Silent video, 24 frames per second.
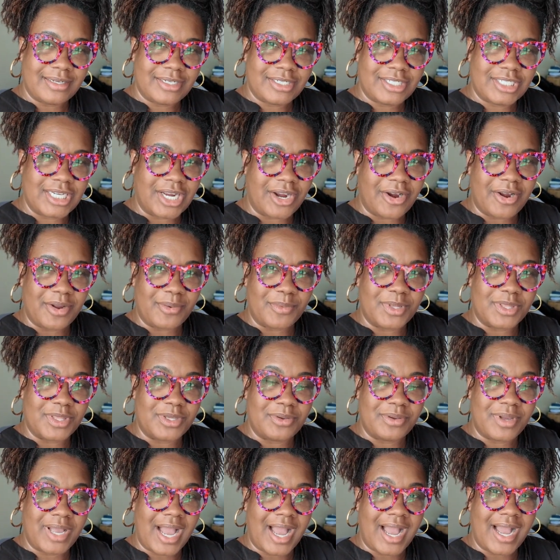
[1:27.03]
sharing with
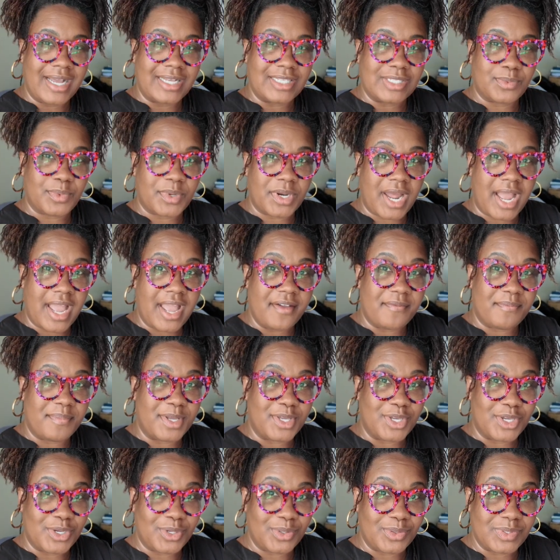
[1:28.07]
you guys what I have
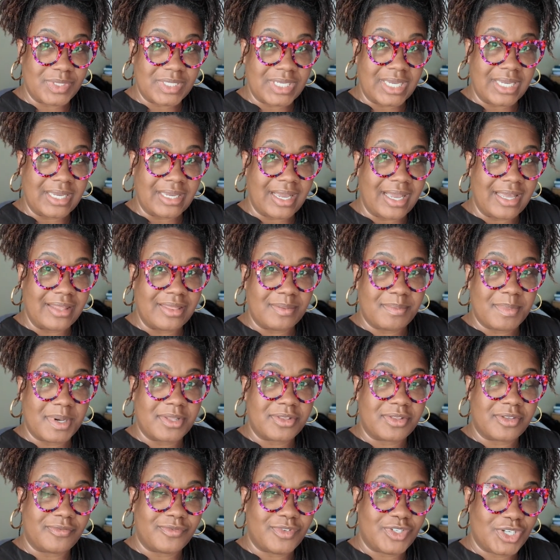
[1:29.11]
been using in the
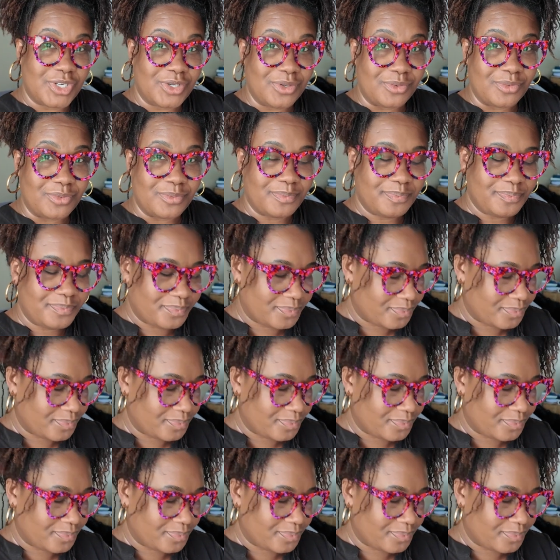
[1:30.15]
month of June.